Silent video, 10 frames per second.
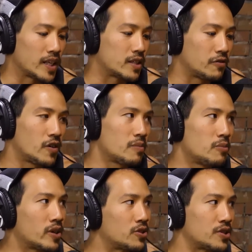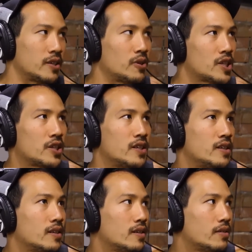It's a far more interesting
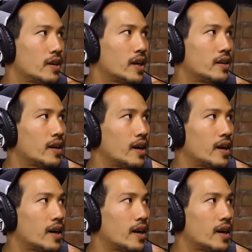question than